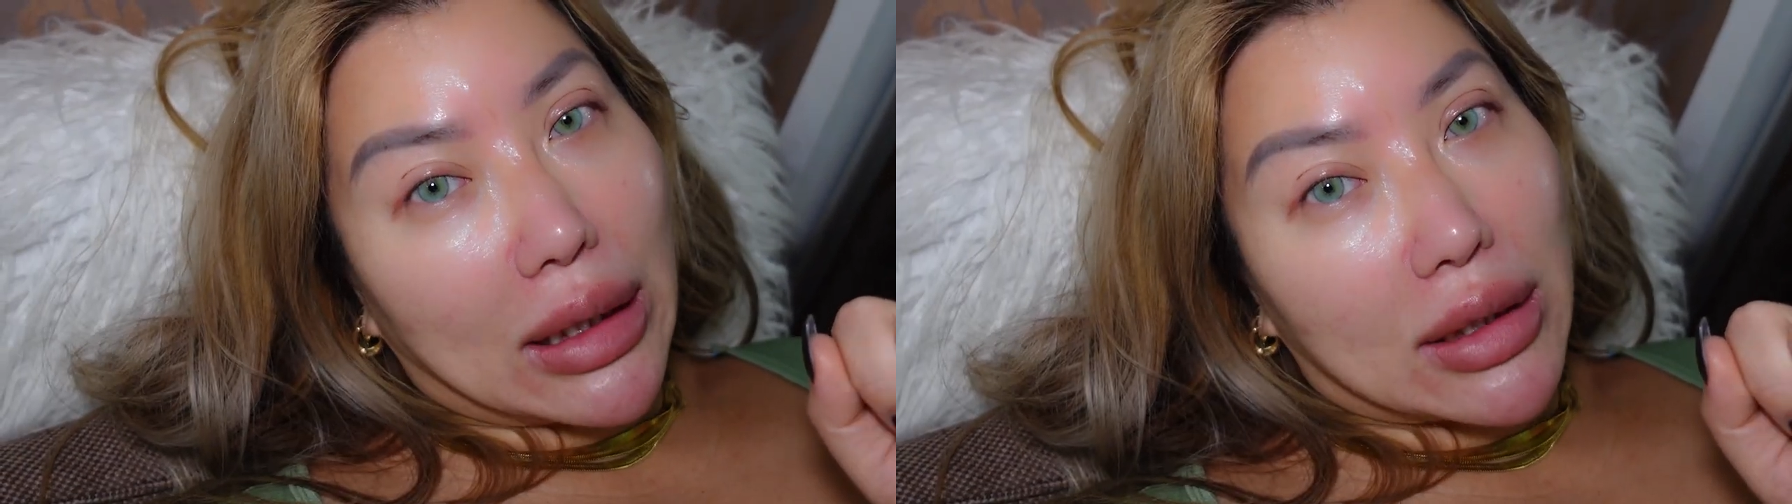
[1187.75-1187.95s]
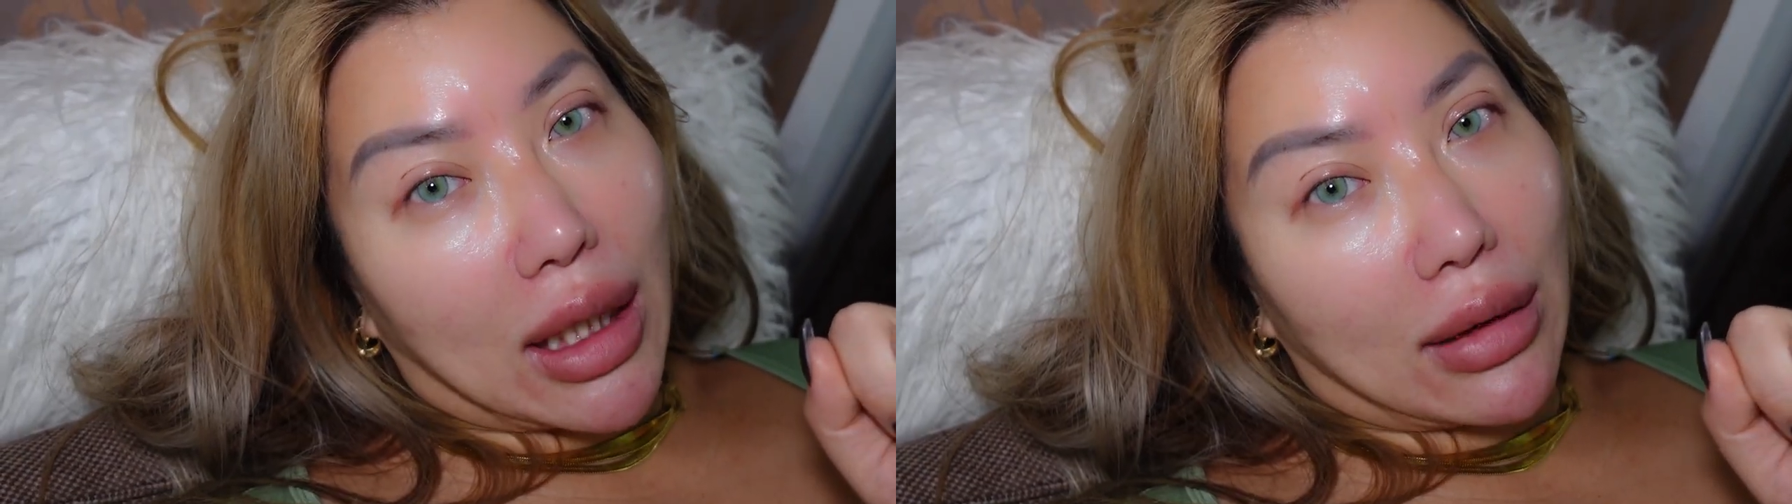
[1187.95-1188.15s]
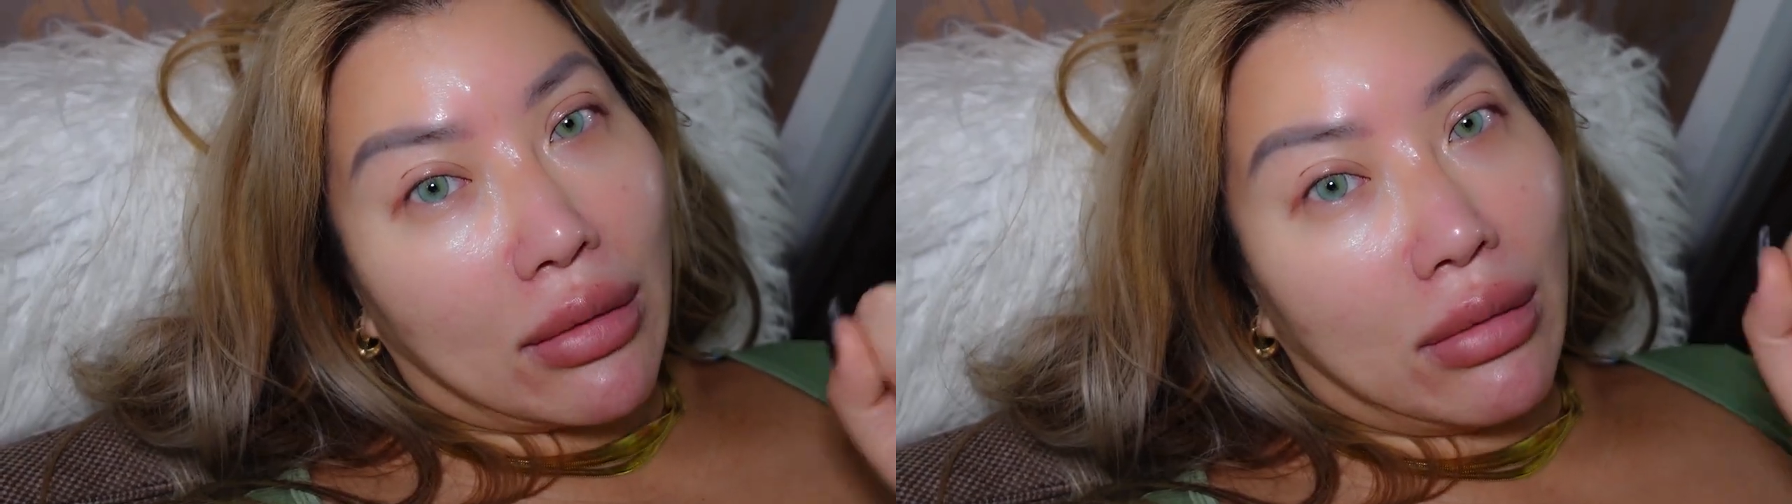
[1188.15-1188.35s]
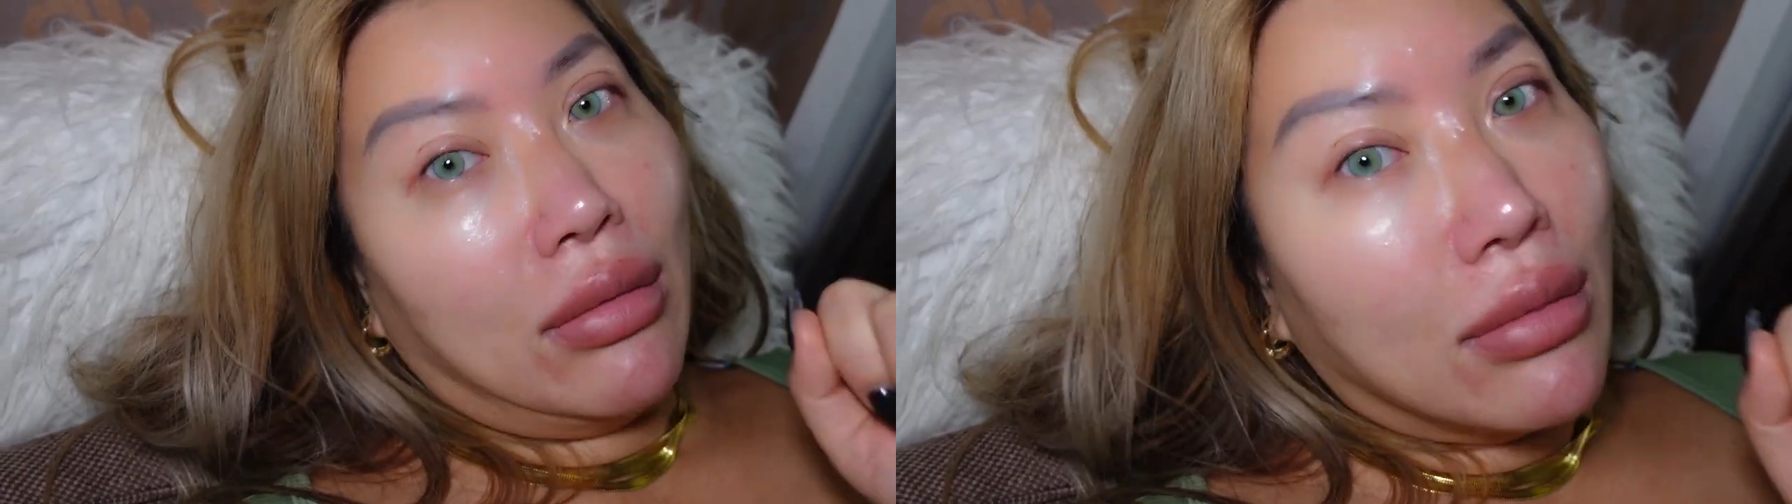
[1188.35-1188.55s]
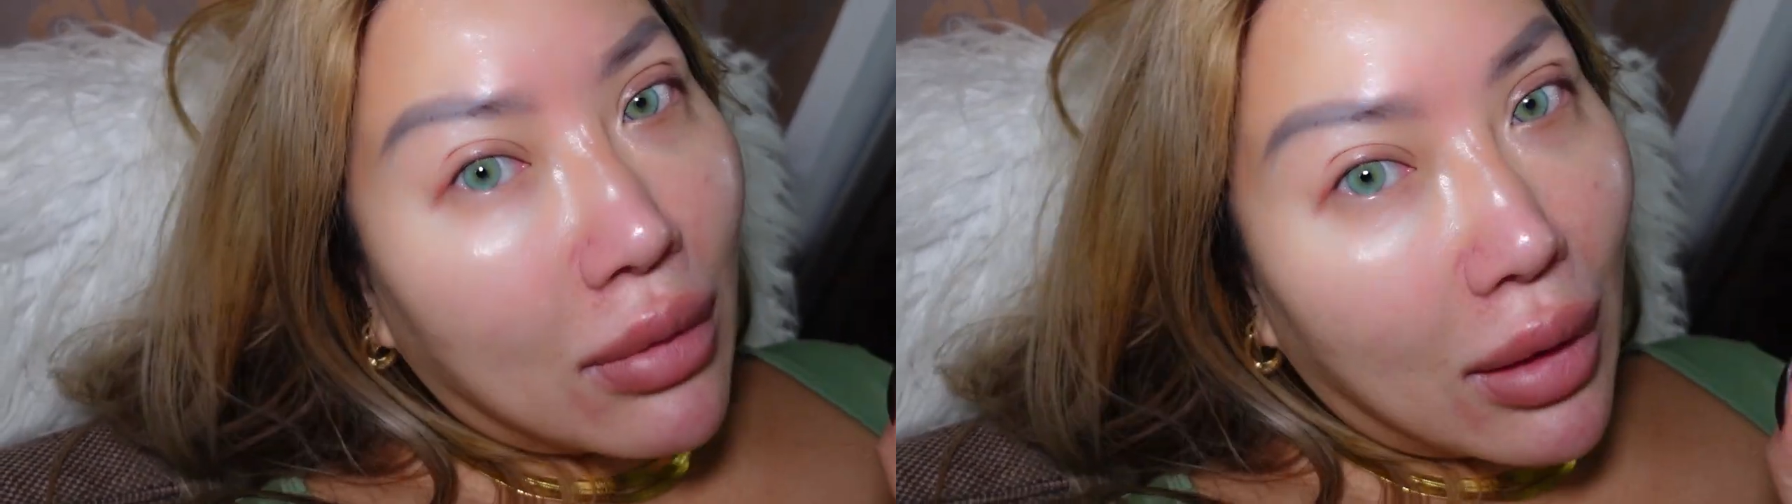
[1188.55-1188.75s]
attack.
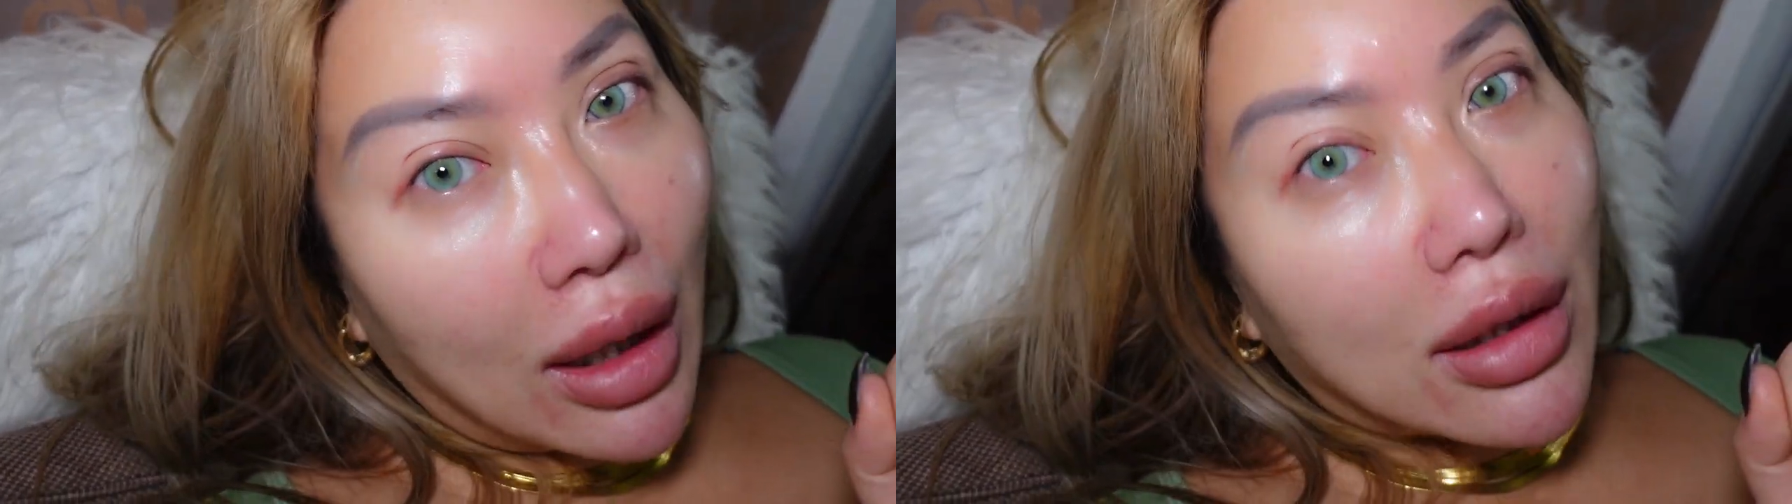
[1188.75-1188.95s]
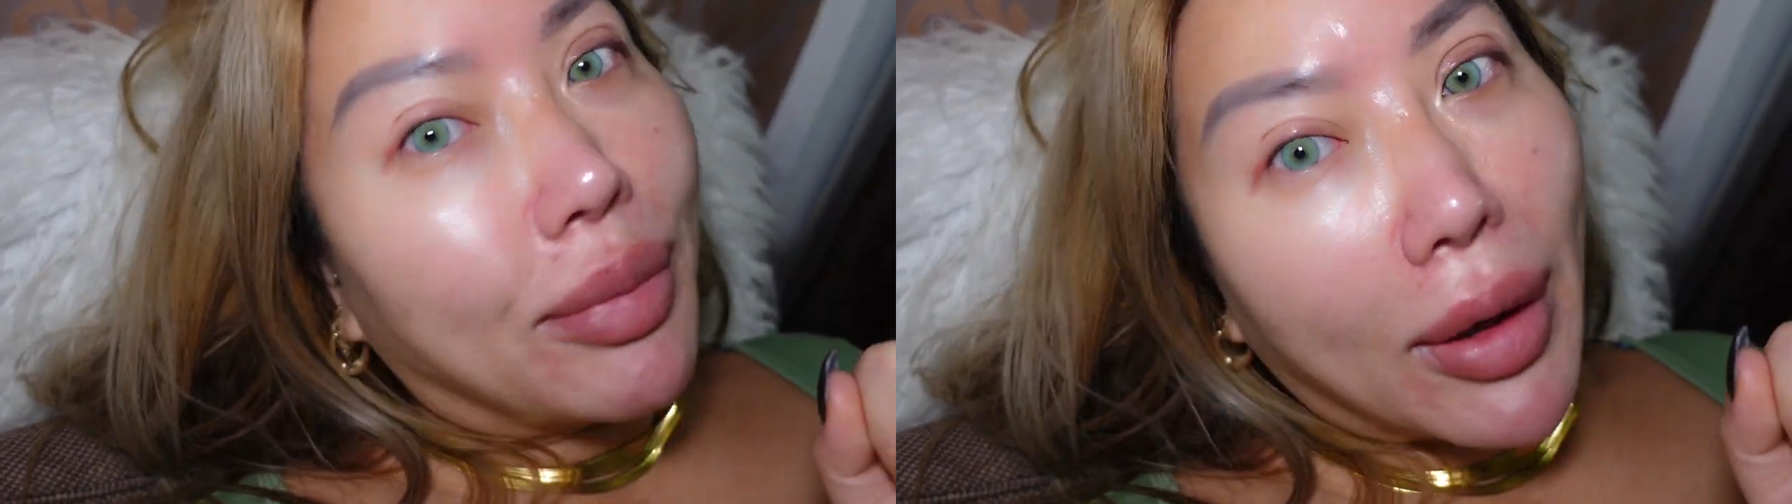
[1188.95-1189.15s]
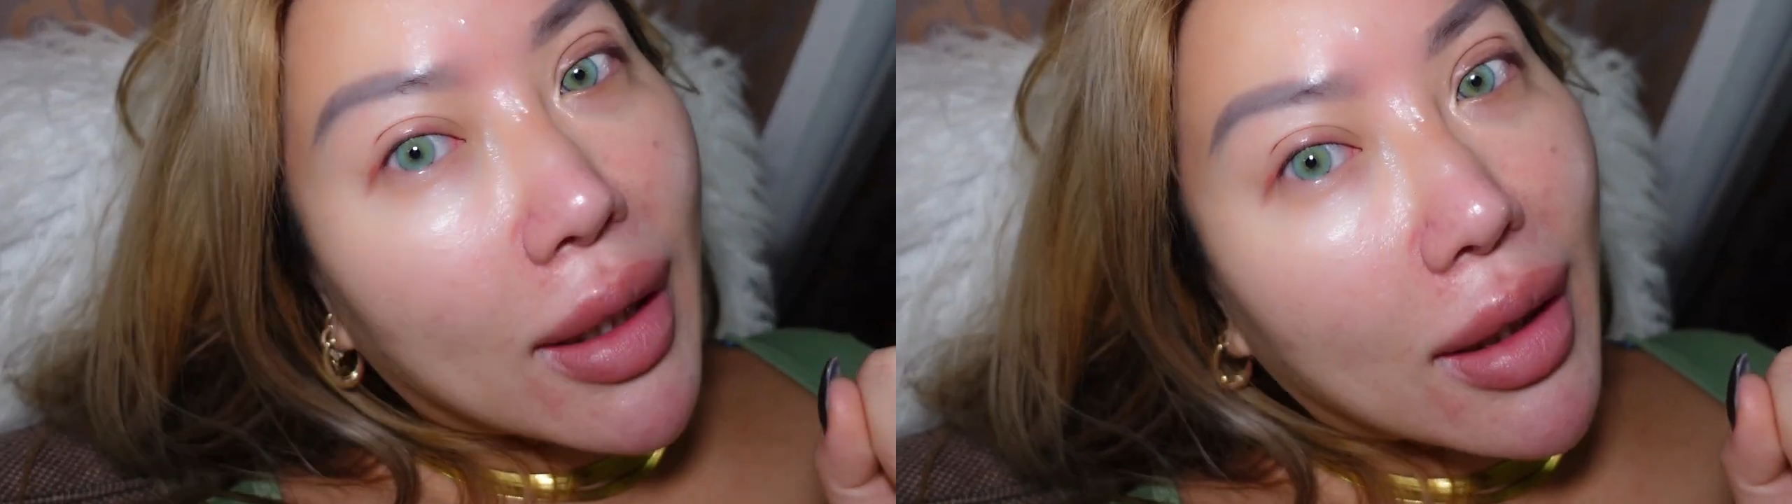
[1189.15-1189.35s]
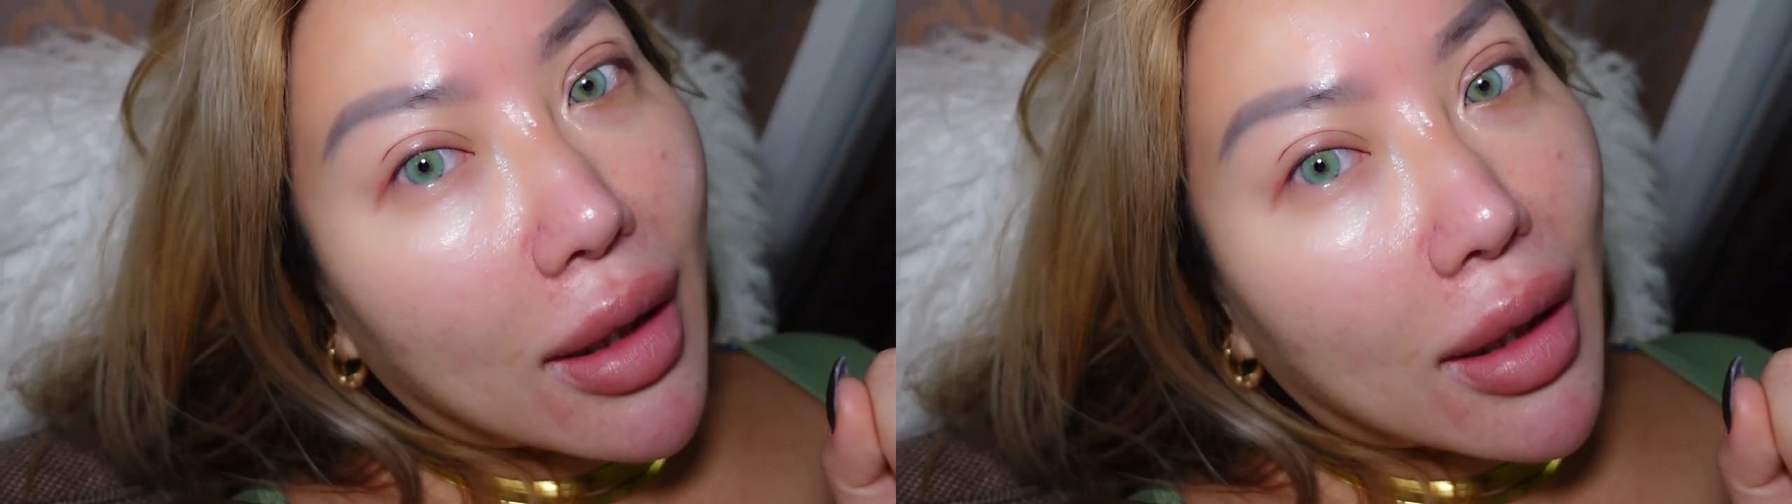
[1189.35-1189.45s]
Are you pregnant,